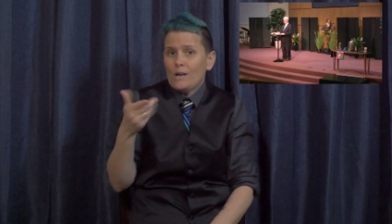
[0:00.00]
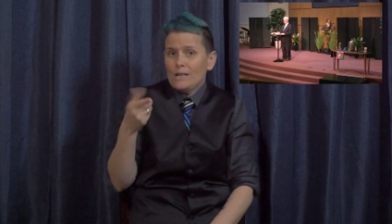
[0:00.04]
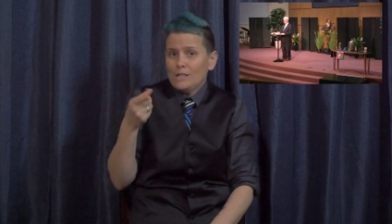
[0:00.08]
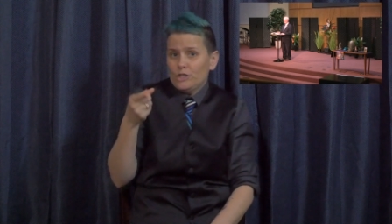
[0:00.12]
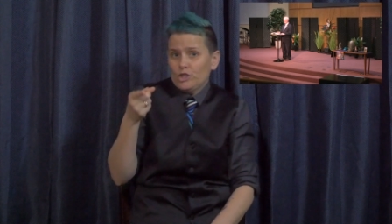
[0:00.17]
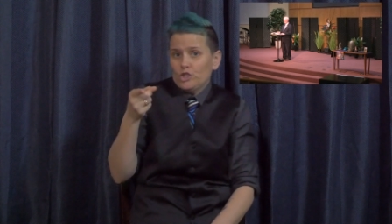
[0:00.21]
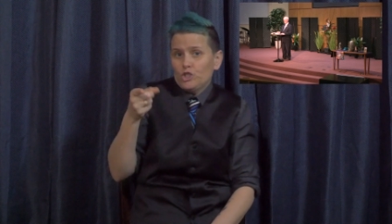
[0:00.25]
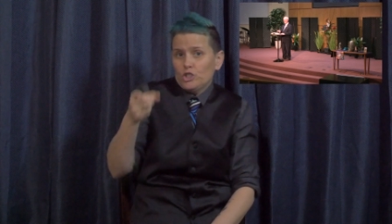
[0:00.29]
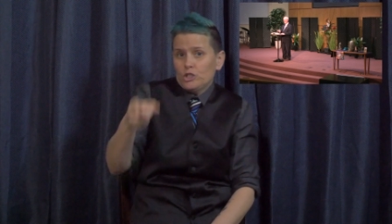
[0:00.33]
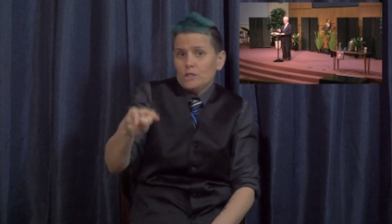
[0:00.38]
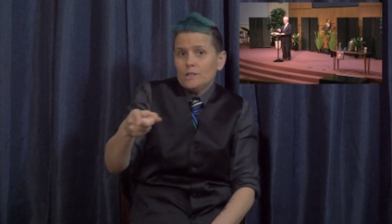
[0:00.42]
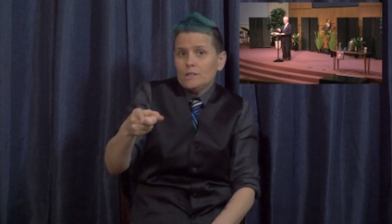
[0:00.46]

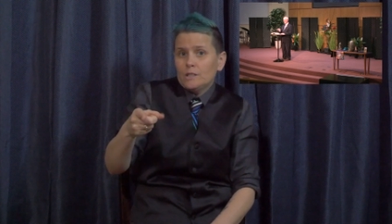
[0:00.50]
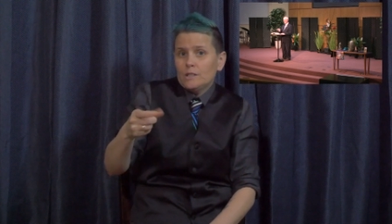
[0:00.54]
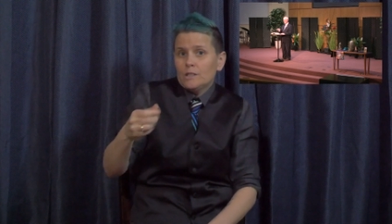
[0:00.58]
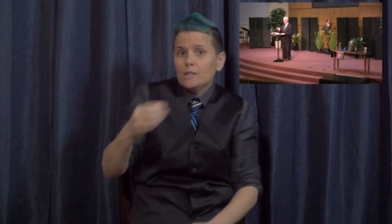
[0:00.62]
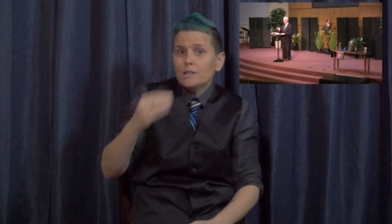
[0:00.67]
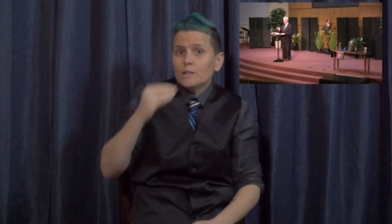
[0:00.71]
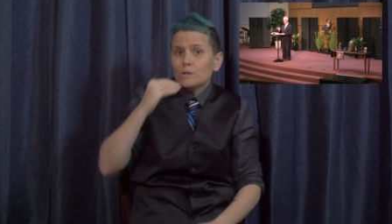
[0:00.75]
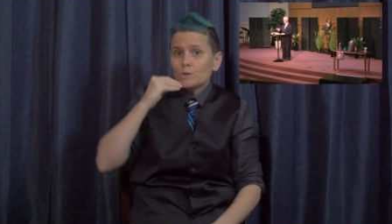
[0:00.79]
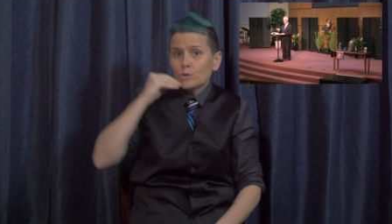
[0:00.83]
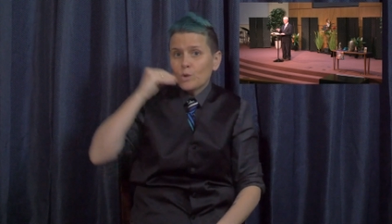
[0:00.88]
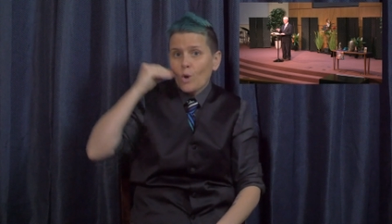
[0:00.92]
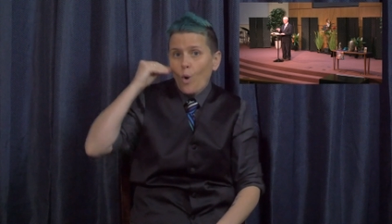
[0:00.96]
paying
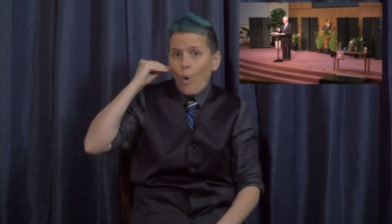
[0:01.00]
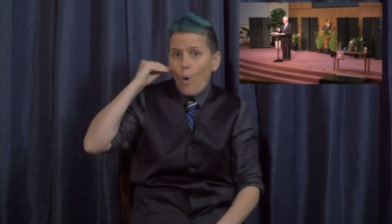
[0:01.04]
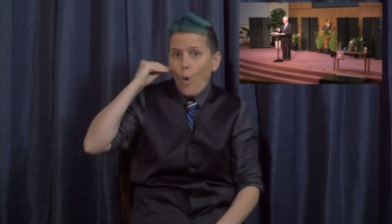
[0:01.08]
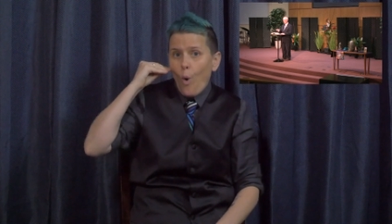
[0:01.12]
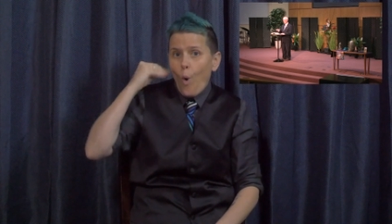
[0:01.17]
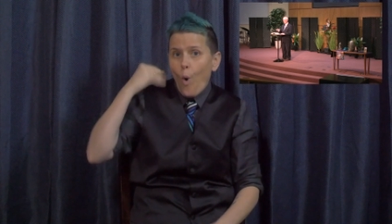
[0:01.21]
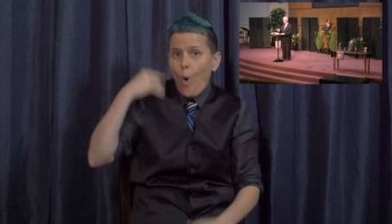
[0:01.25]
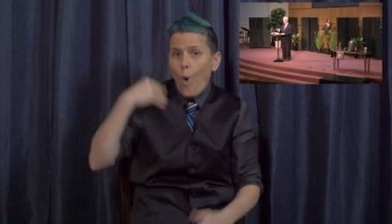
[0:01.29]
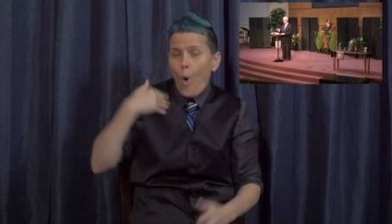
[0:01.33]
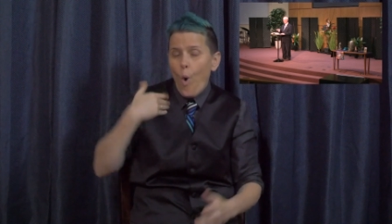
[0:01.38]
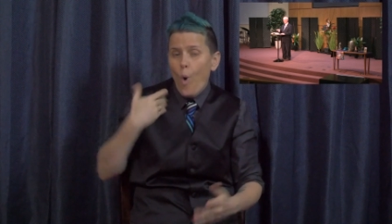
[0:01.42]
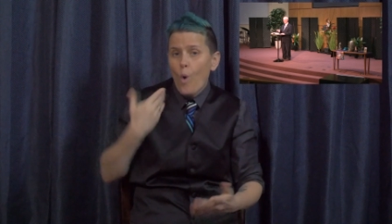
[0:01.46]
more
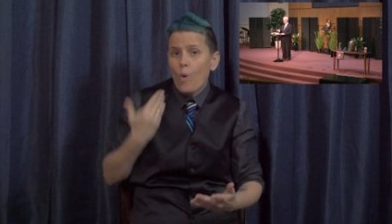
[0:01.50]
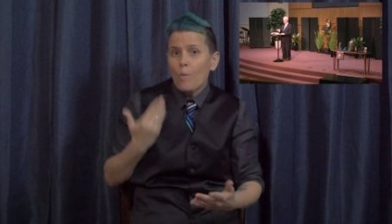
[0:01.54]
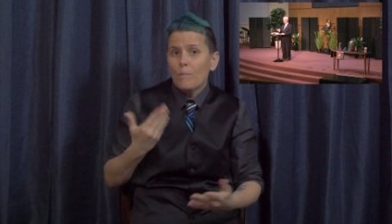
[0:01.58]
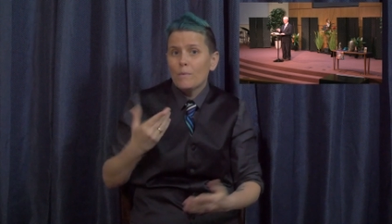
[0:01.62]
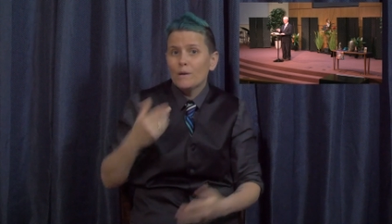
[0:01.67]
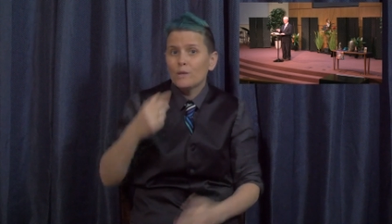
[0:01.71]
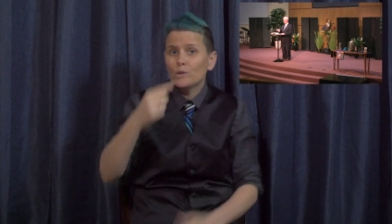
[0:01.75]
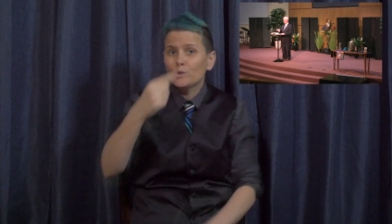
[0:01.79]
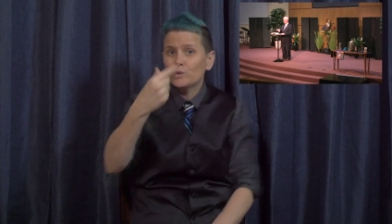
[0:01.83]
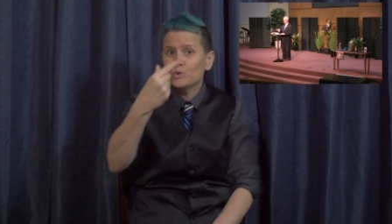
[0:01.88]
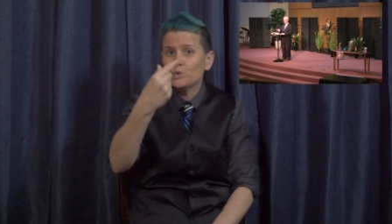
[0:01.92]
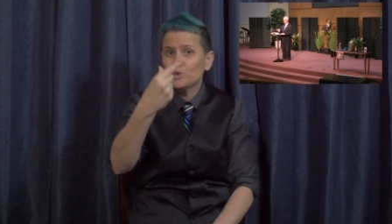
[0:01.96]
attention
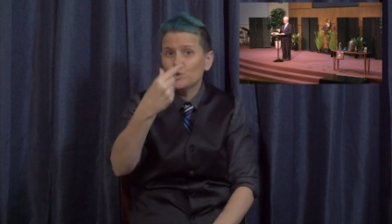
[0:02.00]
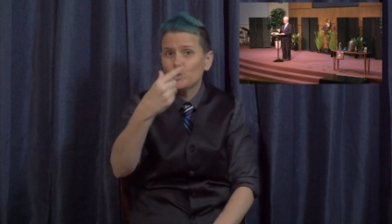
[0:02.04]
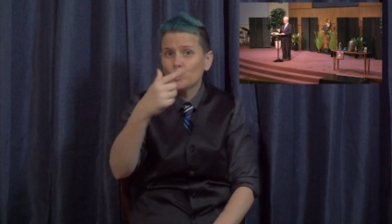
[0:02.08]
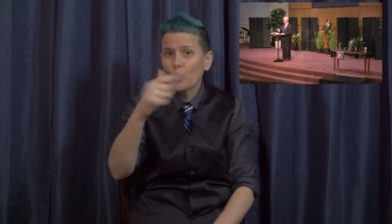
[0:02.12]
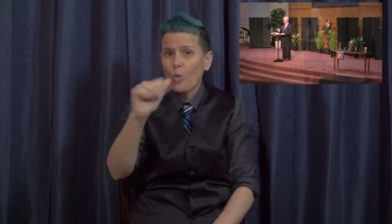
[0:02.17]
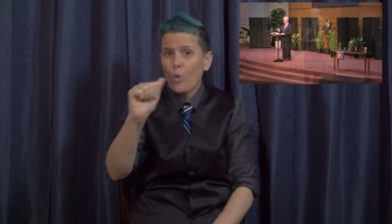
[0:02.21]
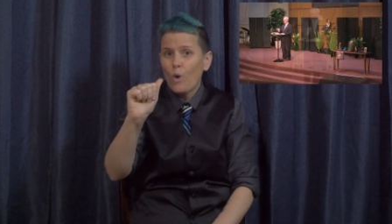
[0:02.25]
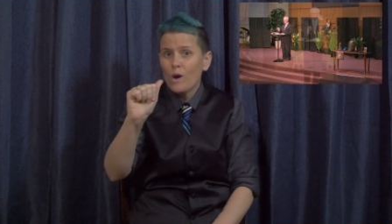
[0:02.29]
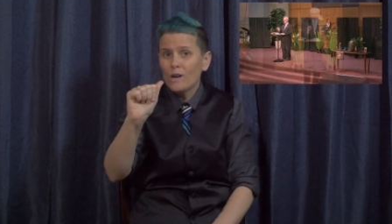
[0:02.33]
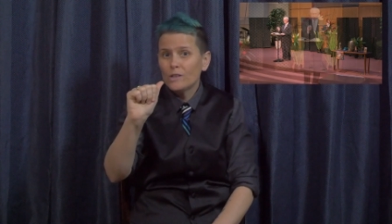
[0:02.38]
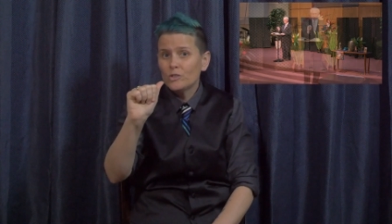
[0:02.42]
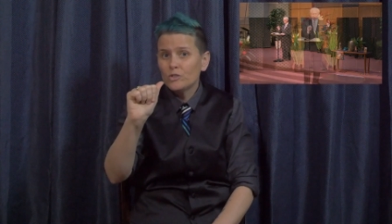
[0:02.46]
to
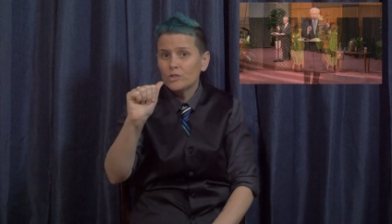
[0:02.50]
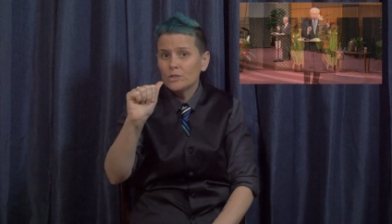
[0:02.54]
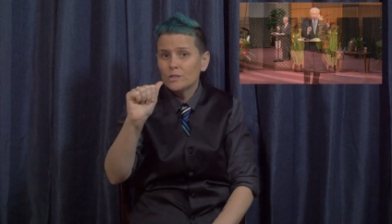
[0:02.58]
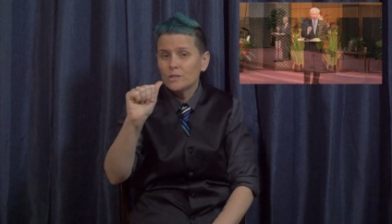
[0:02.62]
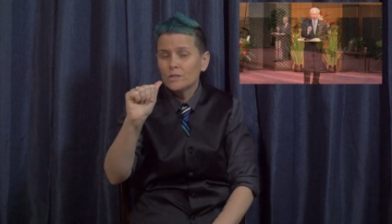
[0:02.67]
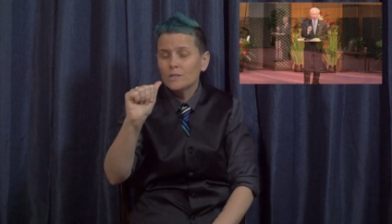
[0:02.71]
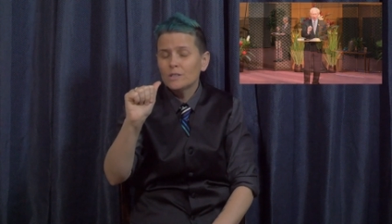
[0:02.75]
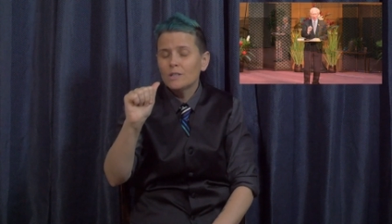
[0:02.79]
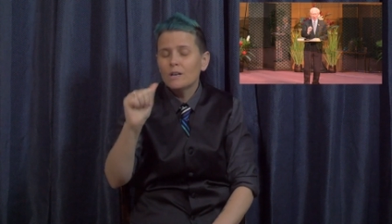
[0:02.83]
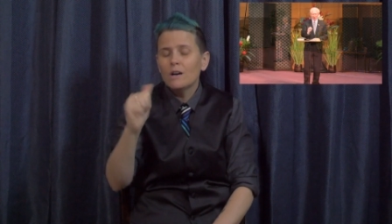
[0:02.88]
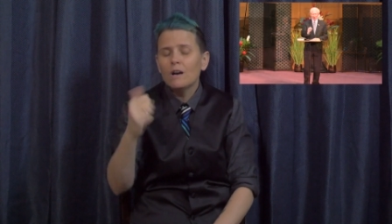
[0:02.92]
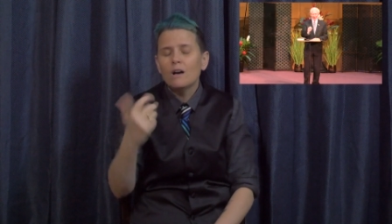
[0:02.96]
the
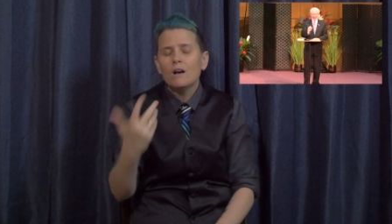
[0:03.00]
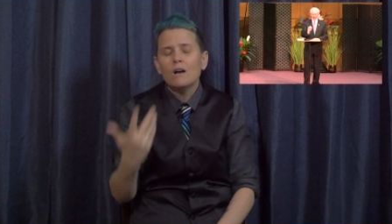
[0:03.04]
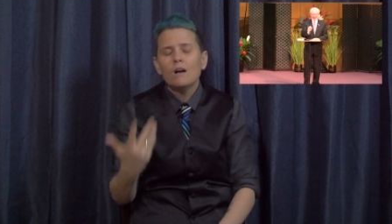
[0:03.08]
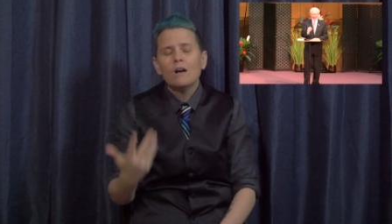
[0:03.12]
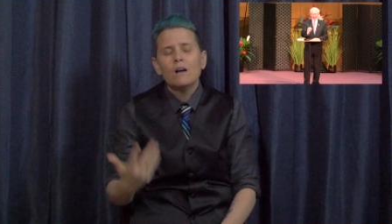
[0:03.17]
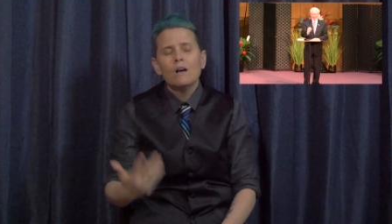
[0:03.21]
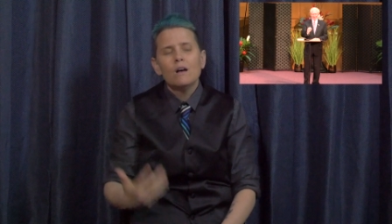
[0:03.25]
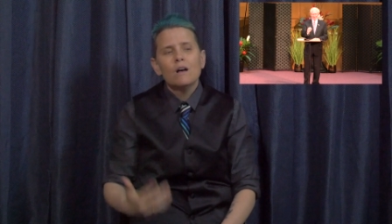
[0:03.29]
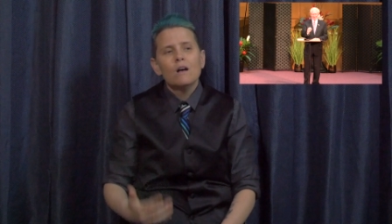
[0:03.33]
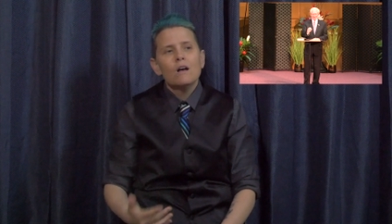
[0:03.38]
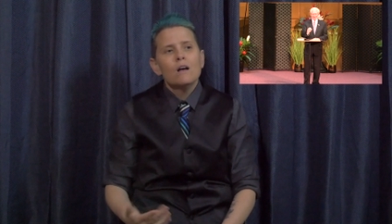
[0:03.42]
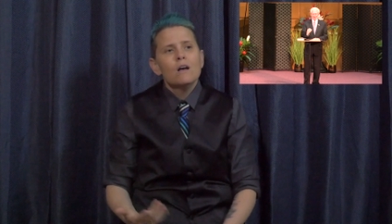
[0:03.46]
small
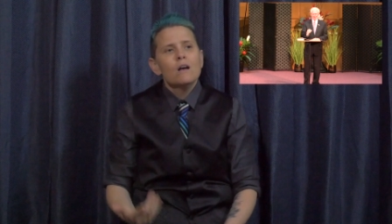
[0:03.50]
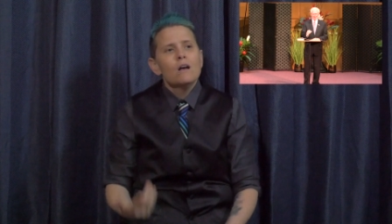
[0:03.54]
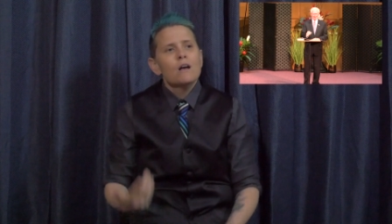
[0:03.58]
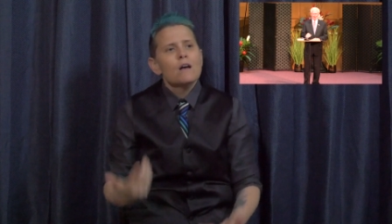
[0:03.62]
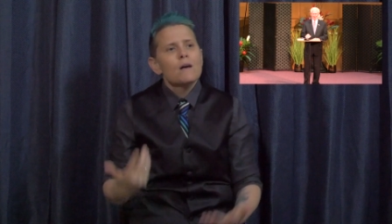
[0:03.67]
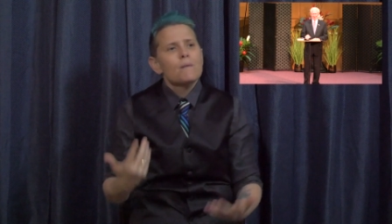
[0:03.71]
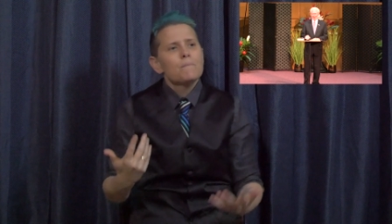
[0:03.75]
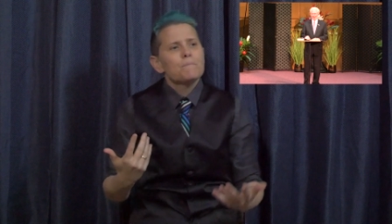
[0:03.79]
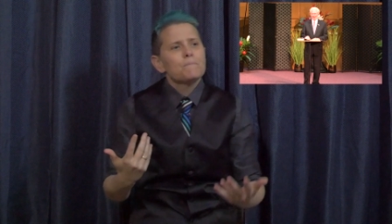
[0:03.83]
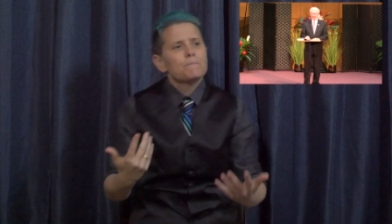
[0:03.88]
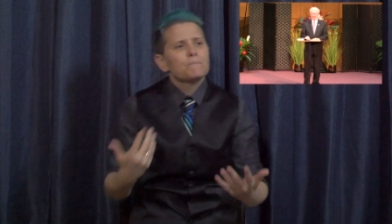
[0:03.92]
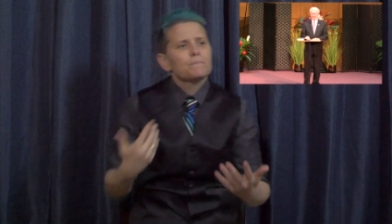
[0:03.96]
acts of
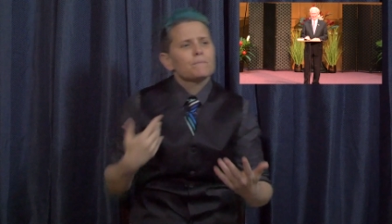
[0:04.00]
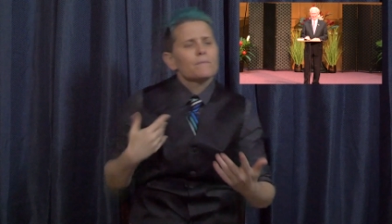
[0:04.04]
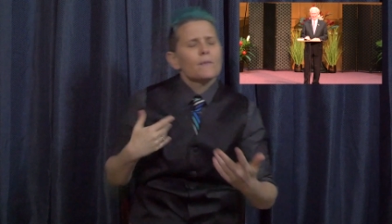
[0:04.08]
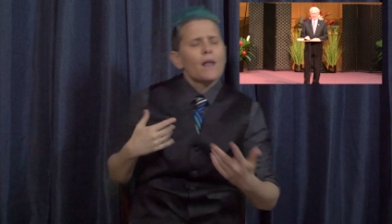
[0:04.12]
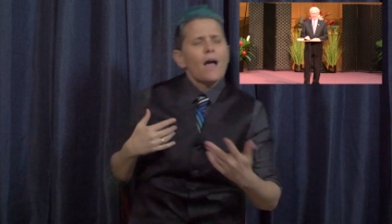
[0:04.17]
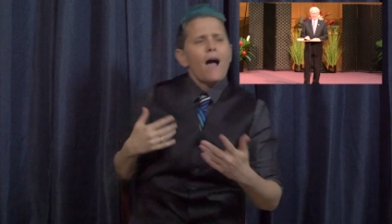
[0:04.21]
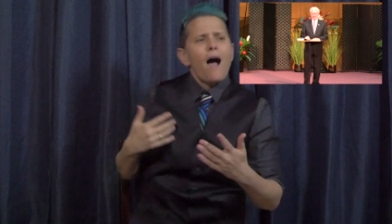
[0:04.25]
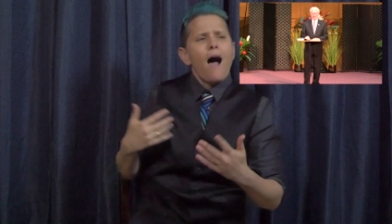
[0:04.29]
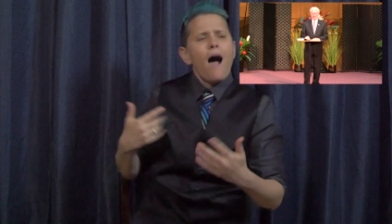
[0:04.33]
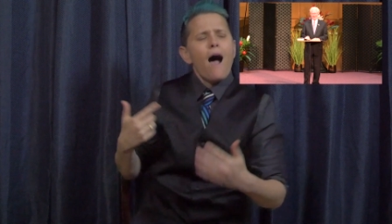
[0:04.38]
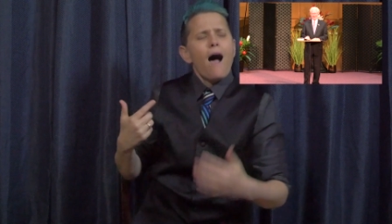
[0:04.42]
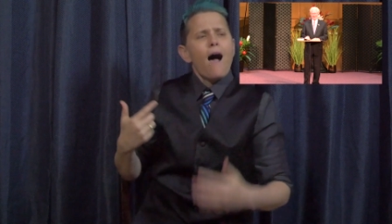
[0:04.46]

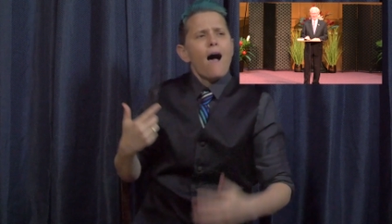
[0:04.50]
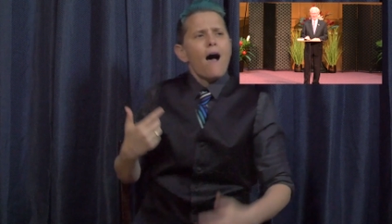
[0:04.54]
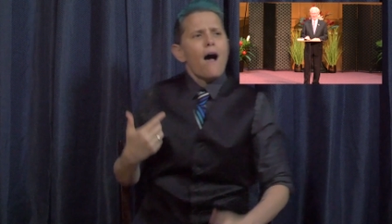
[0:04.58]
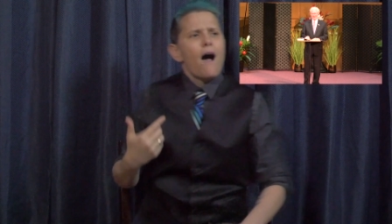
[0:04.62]
kindness,